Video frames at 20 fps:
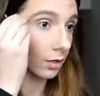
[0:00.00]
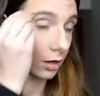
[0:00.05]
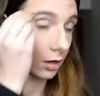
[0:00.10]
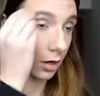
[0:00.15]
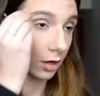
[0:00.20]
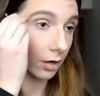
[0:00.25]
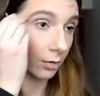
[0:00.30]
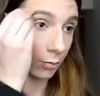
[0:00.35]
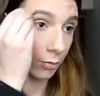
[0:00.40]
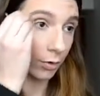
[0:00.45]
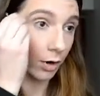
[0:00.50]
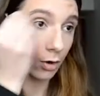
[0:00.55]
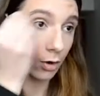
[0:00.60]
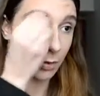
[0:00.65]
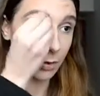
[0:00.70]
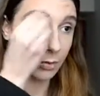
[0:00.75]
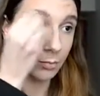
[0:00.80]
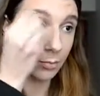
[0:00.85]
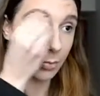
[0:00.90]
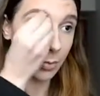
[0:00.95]
eyebrow
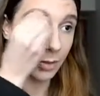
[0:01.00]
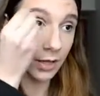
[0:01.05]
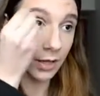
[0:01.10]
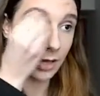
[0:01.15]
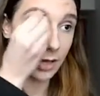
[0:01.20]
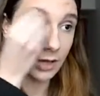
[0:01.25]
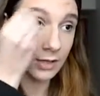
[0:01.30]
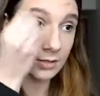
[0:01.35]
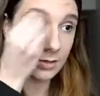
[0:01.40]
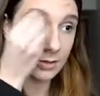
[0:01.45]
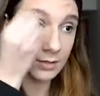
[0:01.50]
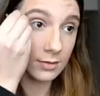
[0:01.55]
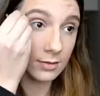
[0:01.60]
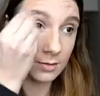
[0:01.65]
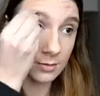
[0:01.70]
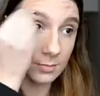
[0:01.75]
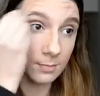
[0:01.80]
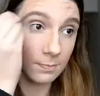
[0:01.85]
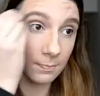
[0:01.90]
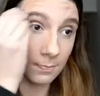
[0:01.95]
in
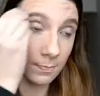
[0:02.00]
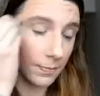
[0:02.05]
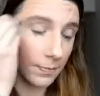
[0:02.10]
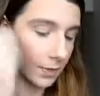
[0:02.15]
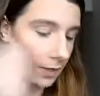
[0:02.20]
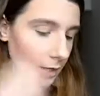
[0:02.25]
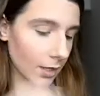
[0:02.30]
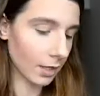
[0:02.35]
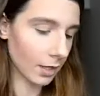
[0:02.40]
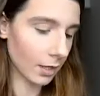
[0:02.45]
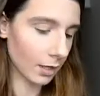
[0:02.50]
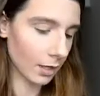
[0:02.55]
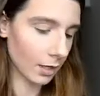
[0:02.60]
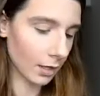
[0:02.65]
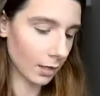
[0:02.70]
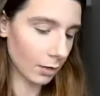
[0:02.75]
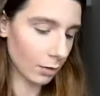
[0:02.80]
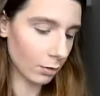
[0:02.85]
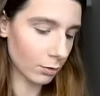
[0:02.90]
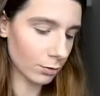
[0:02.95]
place,
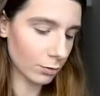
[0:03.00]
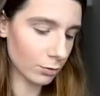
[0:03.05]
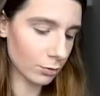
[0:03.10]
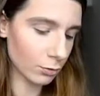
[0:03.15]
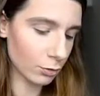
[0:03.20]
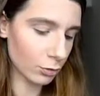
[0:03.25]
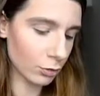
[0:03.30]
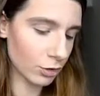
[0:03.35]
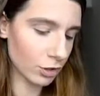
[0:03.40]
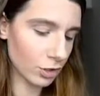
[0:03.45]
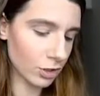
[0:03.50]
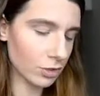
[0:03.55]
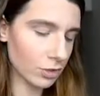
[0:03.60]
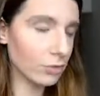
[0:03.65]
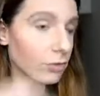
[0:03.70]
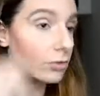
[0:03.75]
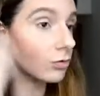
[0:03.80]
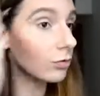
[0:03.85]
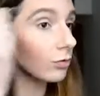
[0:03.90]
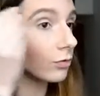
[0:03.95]
and also
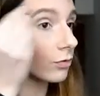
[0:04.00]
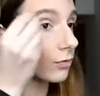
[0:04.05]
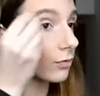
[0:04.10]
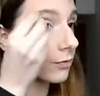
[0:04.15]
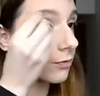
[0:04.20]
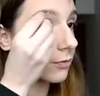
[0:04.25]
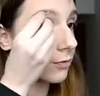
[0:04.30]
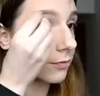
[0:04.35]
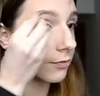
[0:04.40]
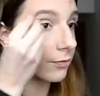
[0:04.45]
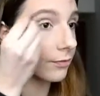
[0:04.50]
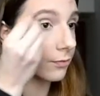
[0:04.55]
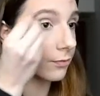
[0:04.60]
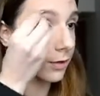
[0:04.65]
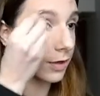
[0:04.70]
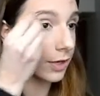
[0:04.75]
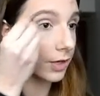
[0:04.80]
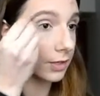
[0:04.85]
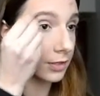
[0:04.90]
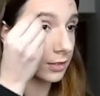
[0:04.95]
just to
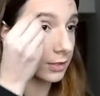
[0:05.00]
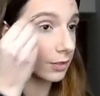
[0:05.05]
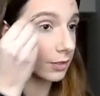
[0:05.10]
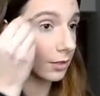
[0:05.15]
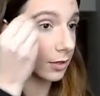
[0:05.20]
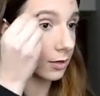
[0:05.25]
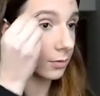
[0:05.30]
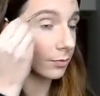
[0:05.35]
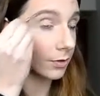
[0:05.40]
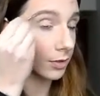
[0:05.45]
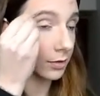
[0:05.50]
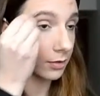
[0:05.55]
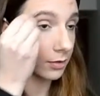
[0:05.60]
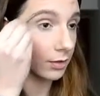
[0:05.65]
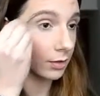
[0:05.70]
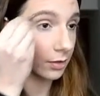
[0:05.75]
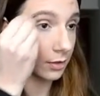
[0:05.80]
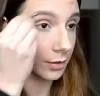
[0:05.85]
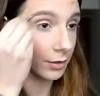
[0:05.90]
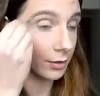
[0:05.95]
fade it
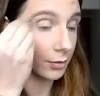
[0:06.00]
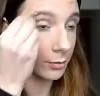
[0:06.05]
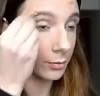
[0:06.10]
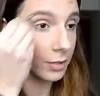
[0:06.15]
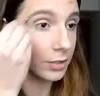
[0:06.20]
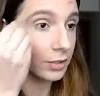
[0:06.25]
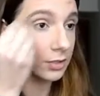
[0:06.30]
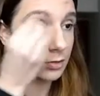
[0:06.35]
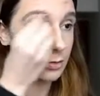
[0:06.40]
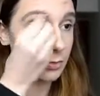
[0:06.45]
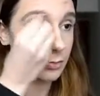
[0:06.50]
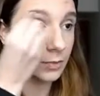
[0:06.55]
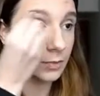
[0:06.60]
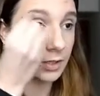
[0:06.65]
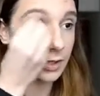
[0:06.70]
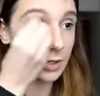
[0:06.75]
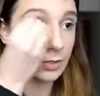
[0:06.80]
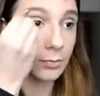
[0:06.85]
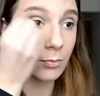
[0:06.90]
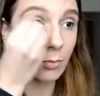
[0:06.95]
a little bit to
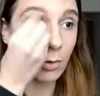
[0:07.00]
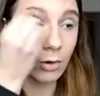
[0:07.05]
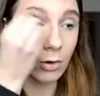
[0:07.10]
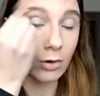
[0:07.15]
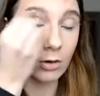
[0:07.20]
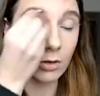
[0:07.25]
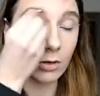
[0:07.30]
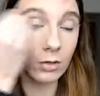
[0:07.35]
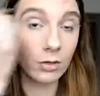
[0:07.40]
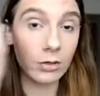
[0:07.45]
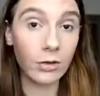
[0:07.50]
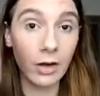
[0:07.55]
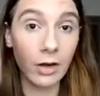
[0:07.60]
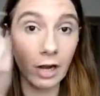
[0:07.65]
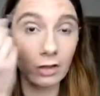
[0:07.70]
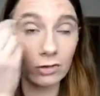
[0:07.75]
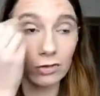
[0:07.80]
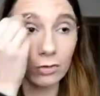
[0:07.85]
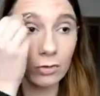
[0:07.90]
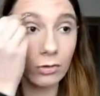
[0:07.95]
make it more
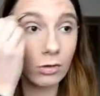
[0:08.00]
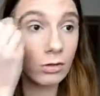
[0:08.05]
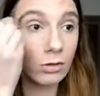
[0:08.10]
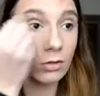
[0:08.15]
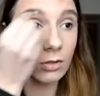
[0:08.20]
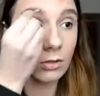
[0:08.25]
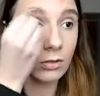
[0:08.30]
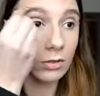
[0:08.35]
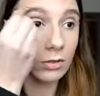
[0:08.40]
natural.